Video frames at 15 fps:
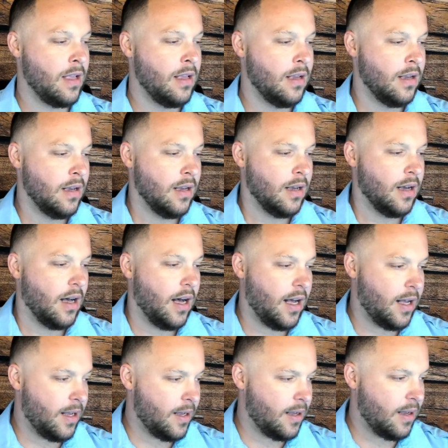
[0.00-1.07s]
Uh,
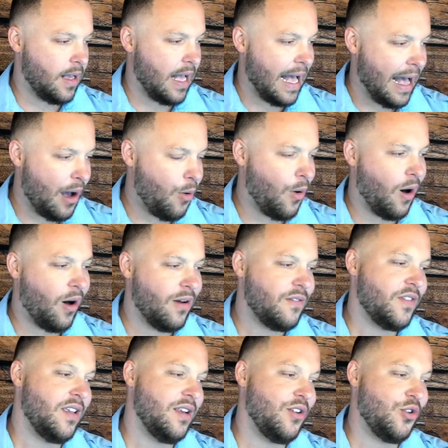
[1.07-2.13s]
how often do
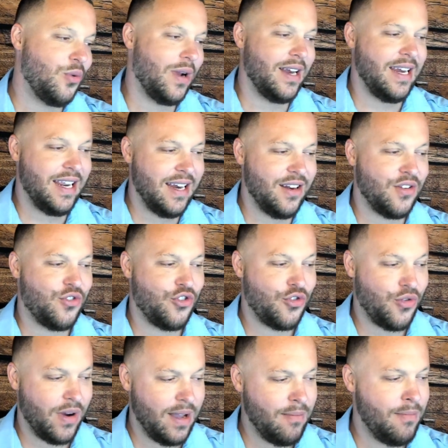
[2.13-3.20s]
I need to trim
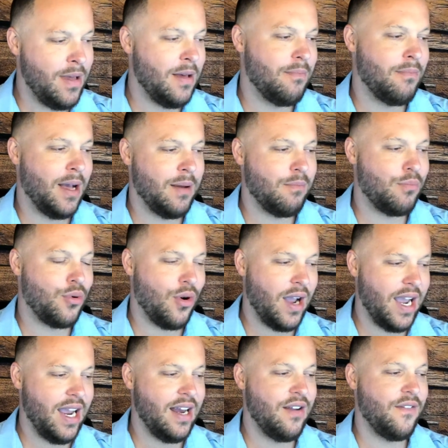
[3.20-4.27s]
my braid
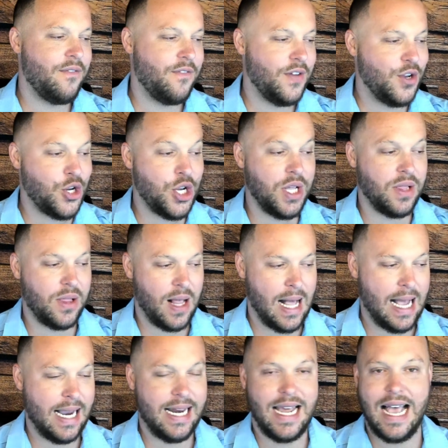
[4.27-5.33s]
fishing line
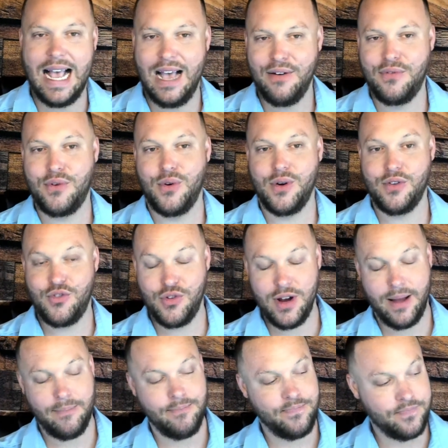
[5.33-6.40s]
after a trip?
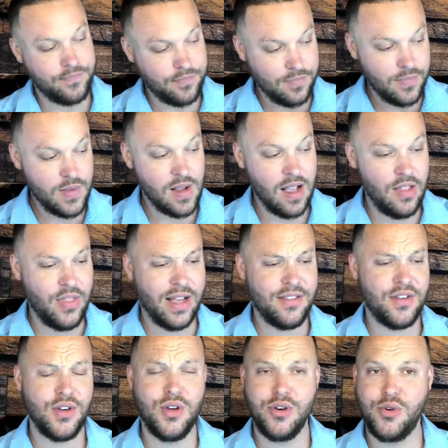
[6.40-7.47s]
That's a good
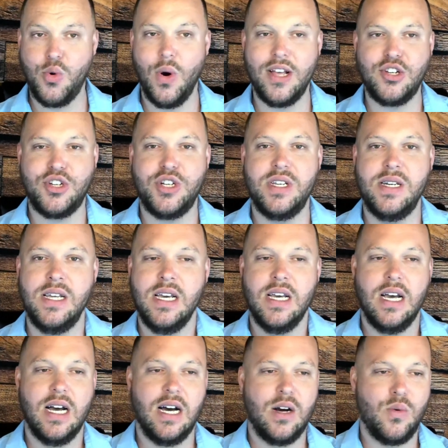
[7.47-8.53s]
question. Uh, we
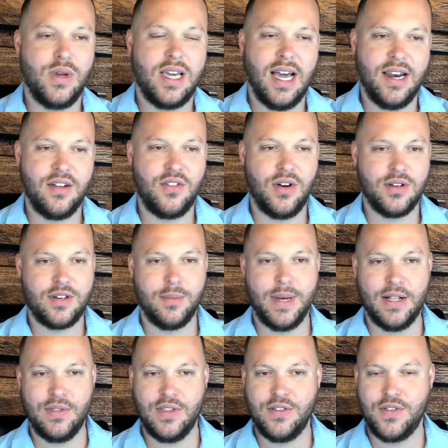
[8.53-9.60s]
kind of talked about this a
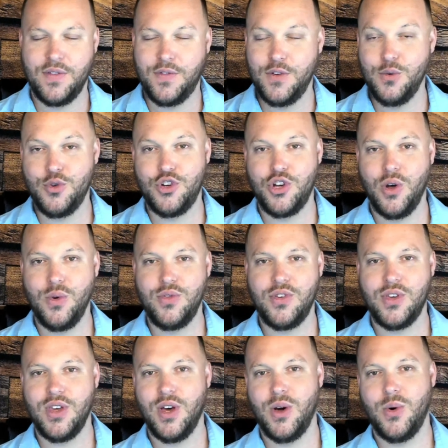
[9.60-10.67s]
few shows ago.
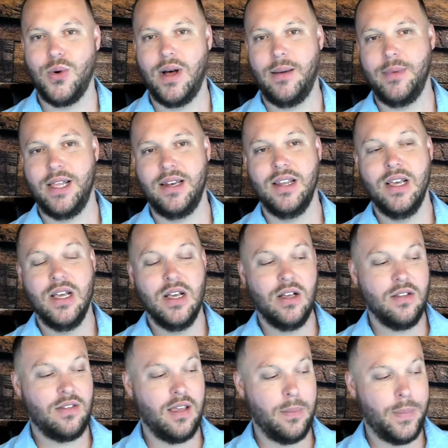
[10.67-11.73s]
I mean,
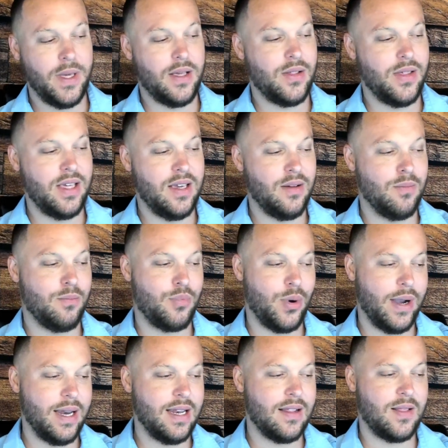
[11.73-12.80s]
typically braid in
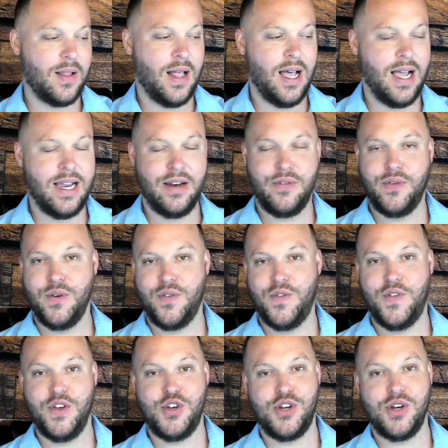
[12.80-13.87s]
line if you're fishing a
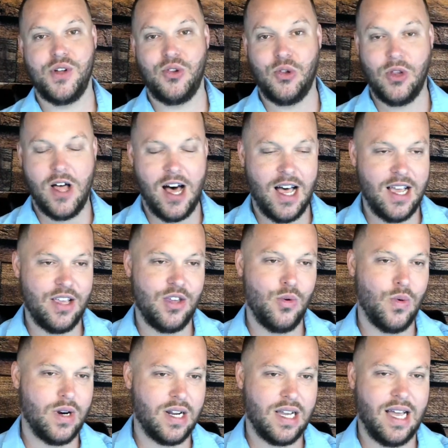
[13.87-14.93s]
lot you want to kind
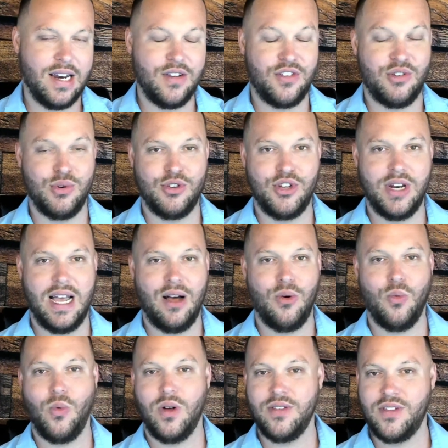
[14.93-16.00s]
of switch it out once a
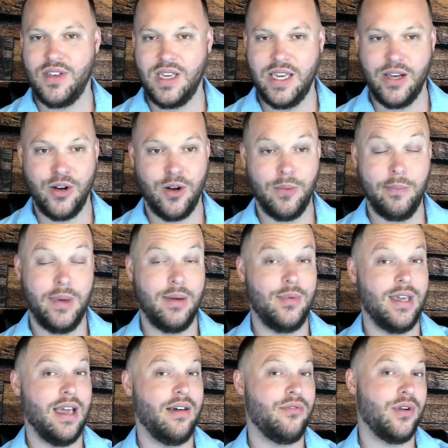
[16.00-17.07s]
year maybe every
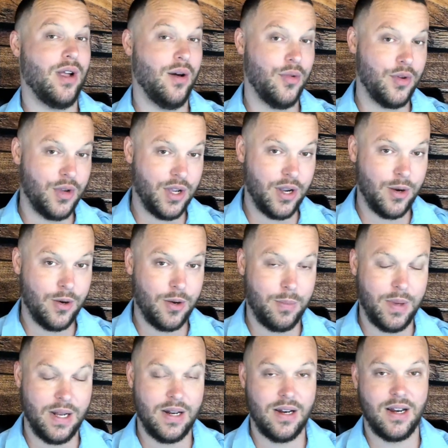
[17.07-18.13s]
other year depending on
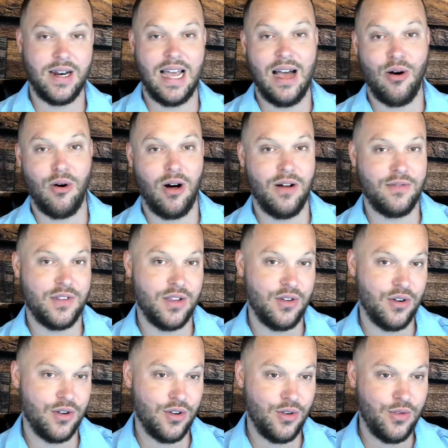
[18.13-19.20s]
how often you're
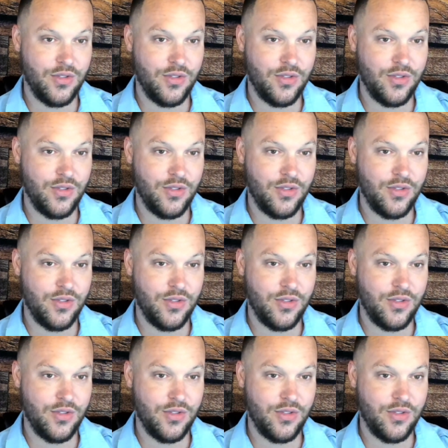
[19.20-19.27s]
using it